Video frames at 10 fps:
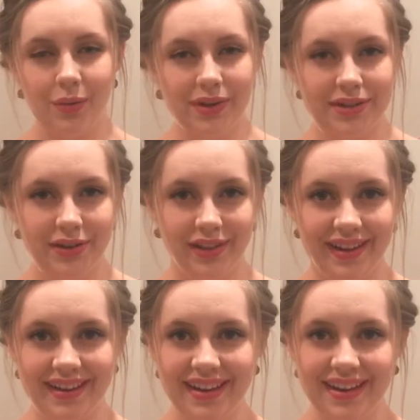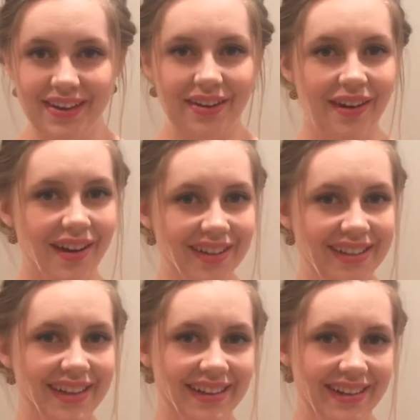Once you like it, you're all
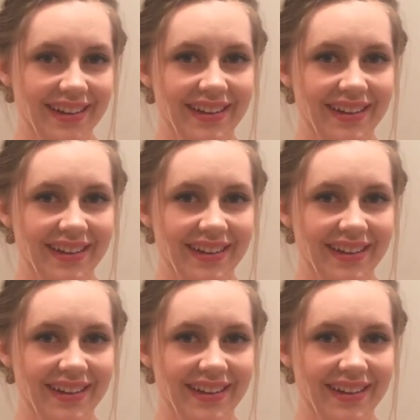done.